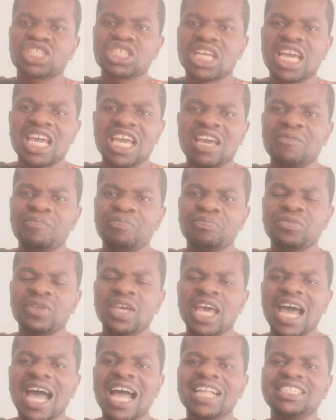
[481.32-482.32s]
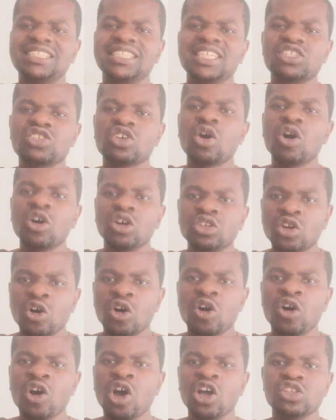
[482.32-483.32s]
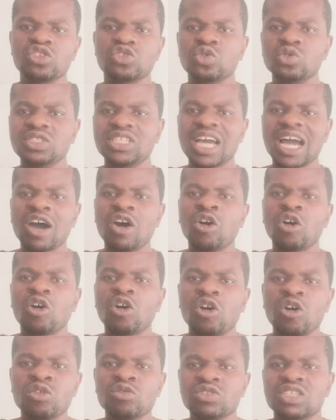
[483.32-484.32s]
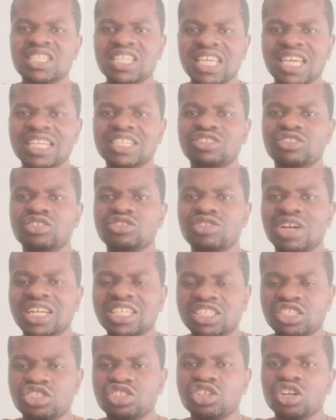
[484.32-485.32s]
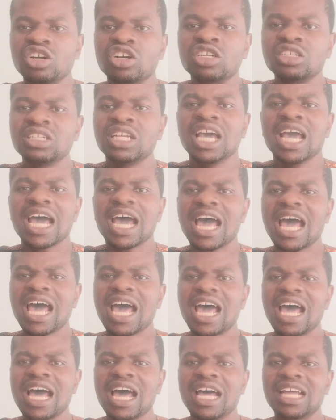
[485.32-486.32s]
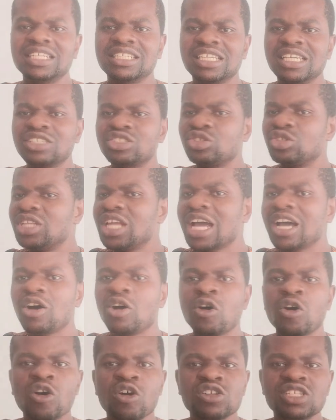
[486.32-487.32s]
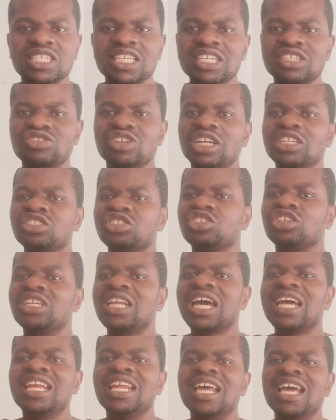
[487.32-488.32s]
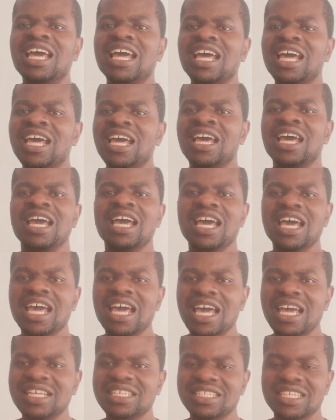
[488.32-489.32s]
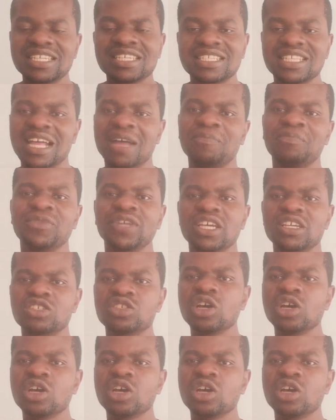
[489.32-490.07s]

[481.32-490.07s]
shame and dishonor to their occultic tradition, to their occultic traditional system.